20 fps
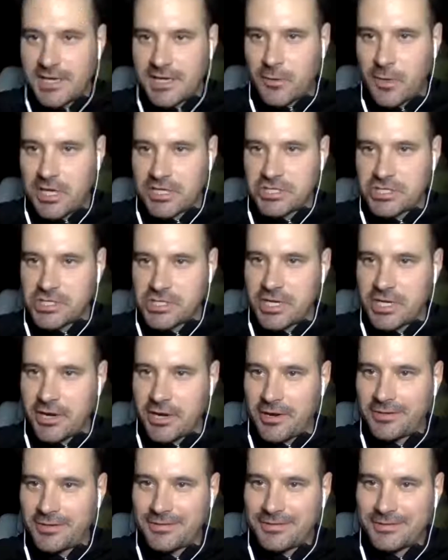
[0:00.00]
question
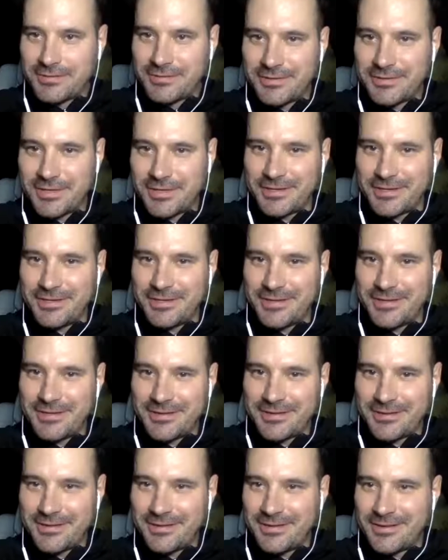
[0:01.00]
here. That, okay,
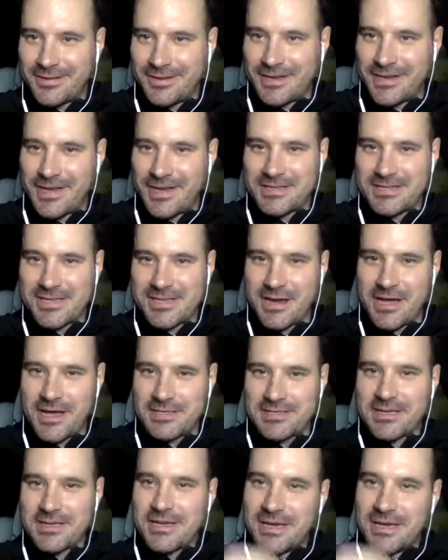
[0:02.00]
let's just uh, start. said uh, Start